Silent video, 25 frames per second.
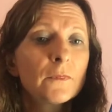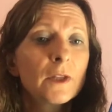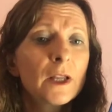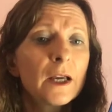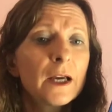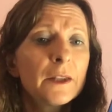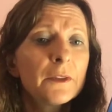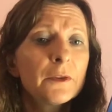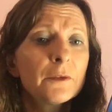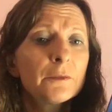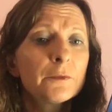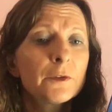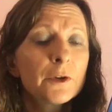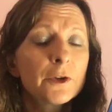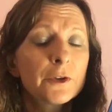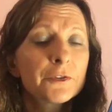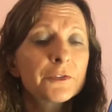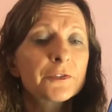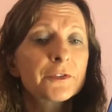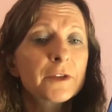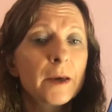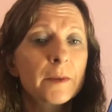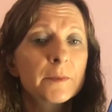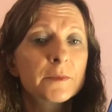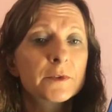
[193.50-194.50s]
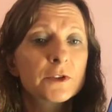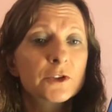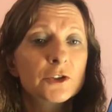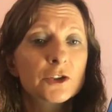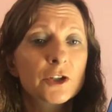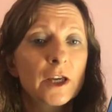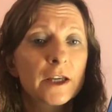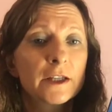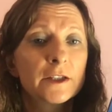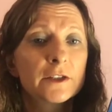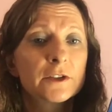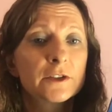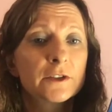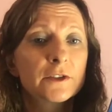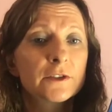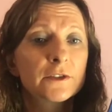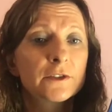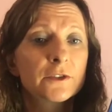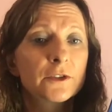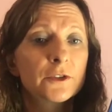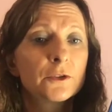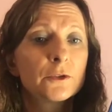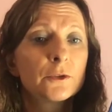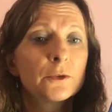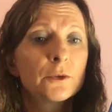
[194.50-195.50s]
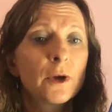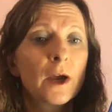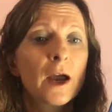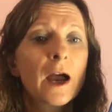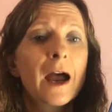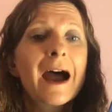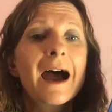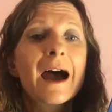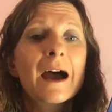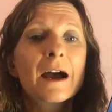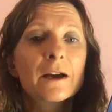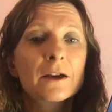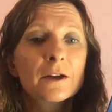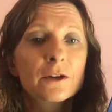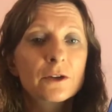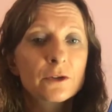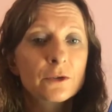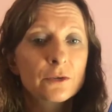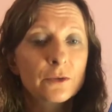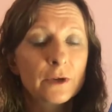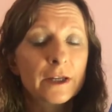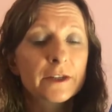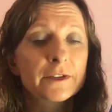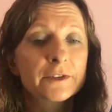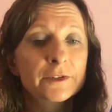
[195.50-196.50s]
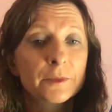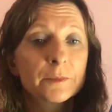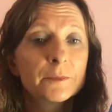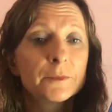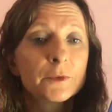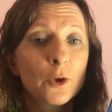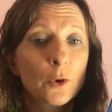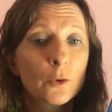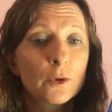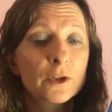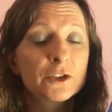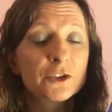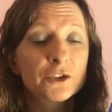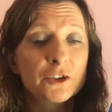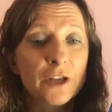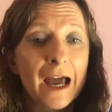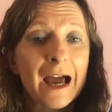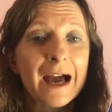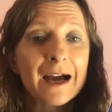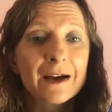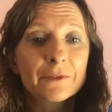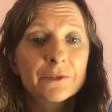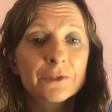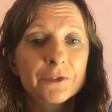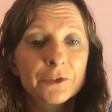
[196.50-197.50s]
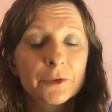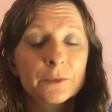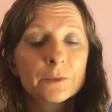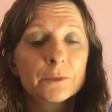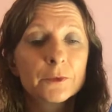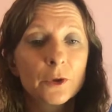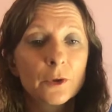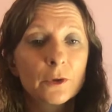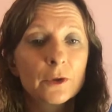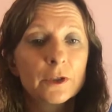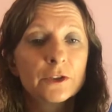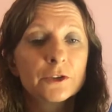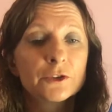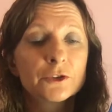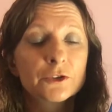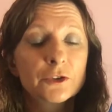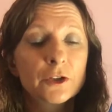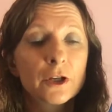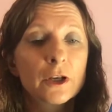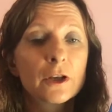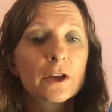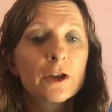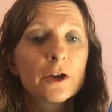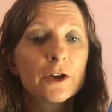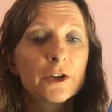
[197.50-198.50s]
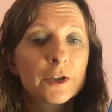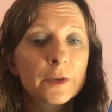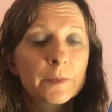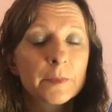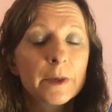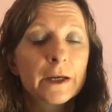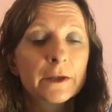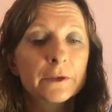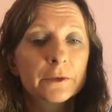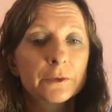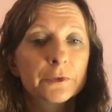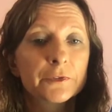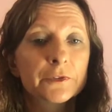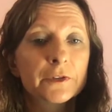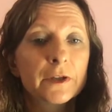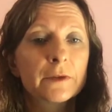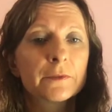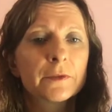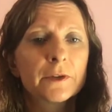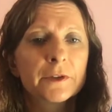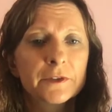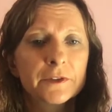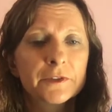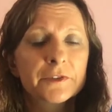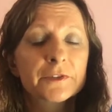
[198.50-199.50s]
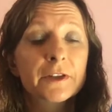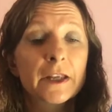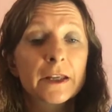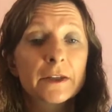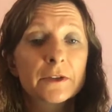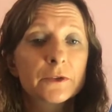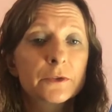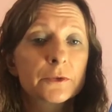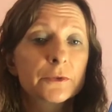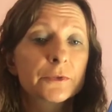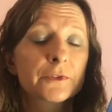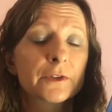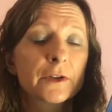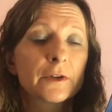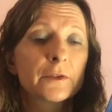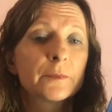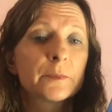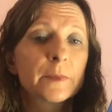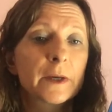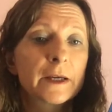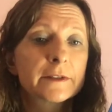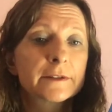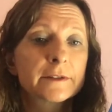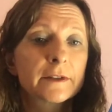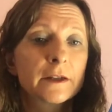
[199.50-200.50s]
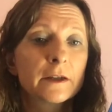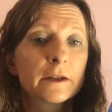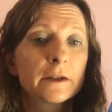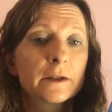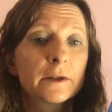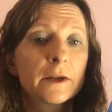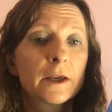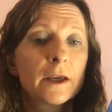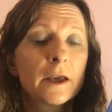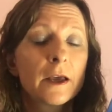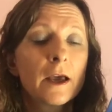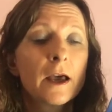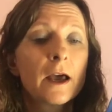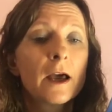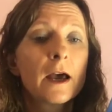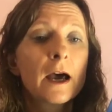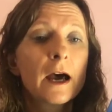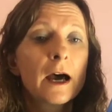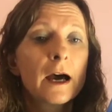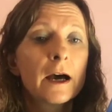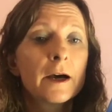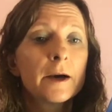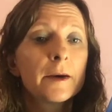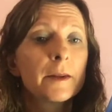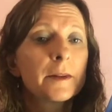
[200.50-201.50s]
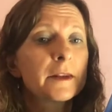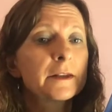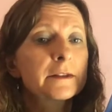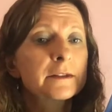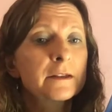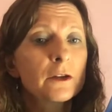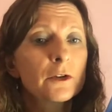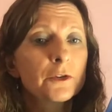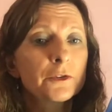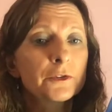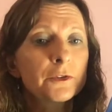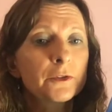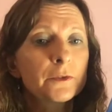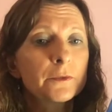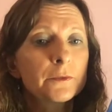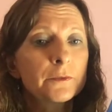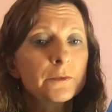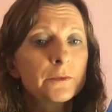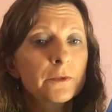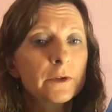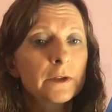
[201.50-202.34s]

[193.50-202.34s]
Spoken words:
And the first step to change is to create some knowledge, to have some knowledge, to learn about yourself, understand yourself better. There's lots of